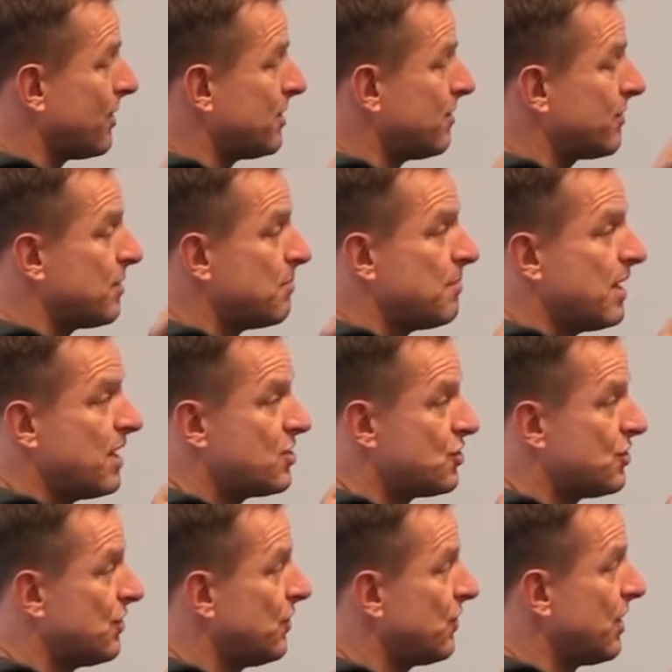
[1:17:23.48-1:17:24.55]
the different
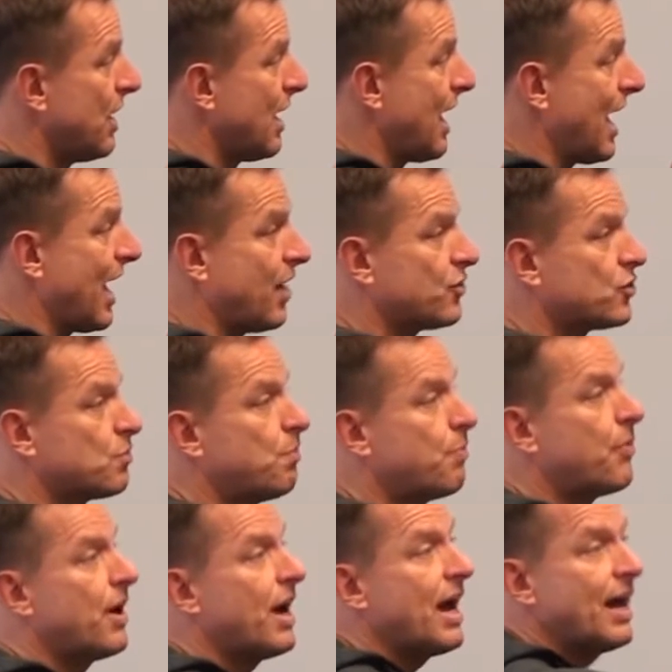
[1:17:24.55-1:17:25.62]
measures are
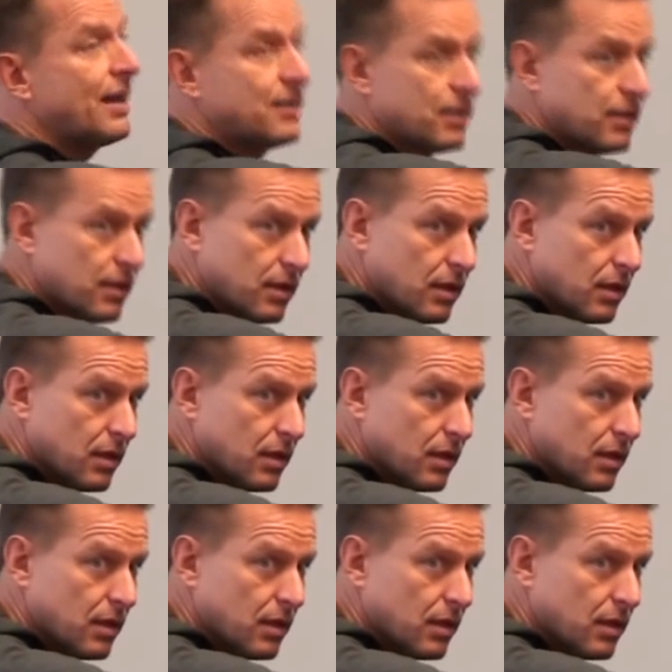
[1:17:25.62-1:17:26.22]
spread